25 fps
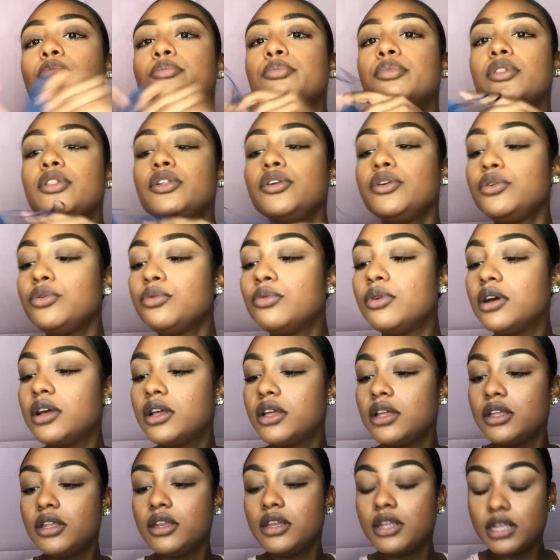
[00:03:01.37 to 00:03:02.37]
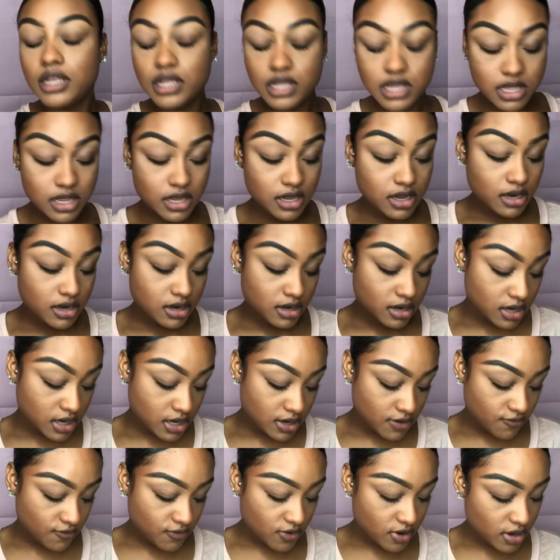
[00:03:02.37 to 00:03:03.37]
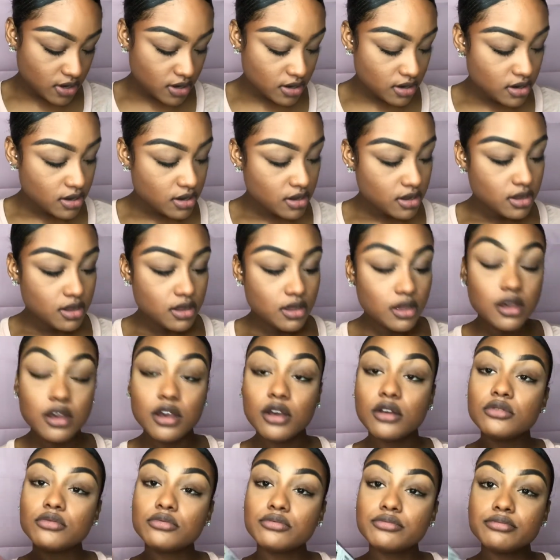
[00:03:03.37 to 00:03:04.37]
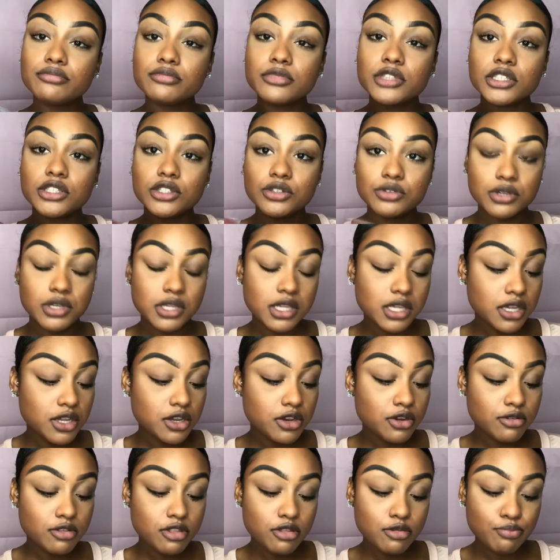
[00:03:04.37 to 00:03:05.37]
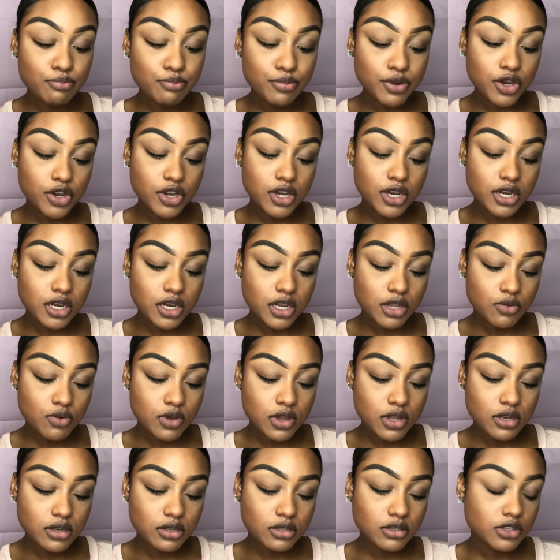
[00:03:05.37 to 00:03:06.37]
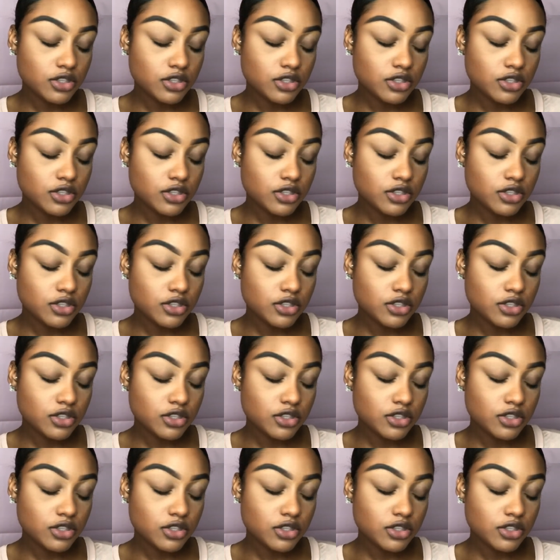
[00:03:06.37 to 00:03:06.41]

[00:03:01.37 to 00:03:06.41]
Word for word: a blue one and different. Oh, this one here, the burgundy one.